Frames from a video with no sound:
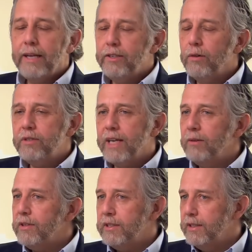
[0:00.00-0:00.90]
I don't
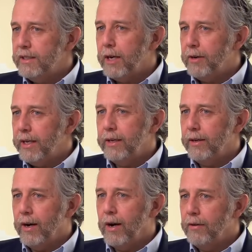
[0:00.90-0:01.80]
doubt the sincerity
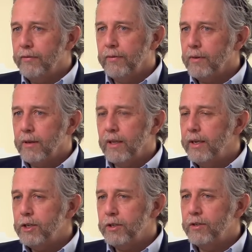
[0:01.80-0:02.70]
of
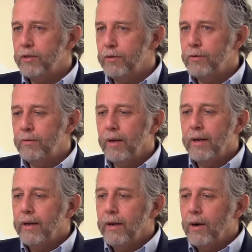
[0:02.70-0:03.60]
clinicians who
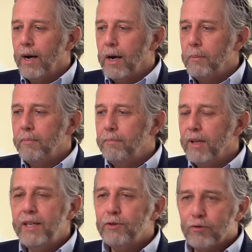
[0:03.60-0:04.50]
um,
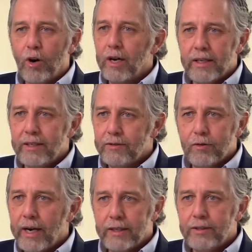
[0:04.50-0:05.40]
believe strongly in
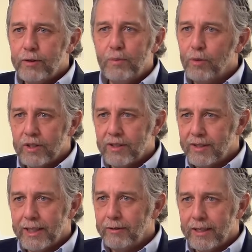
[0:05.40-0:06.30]
trying to do more
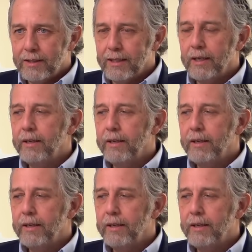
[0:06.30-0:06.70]
cesareans. Uh,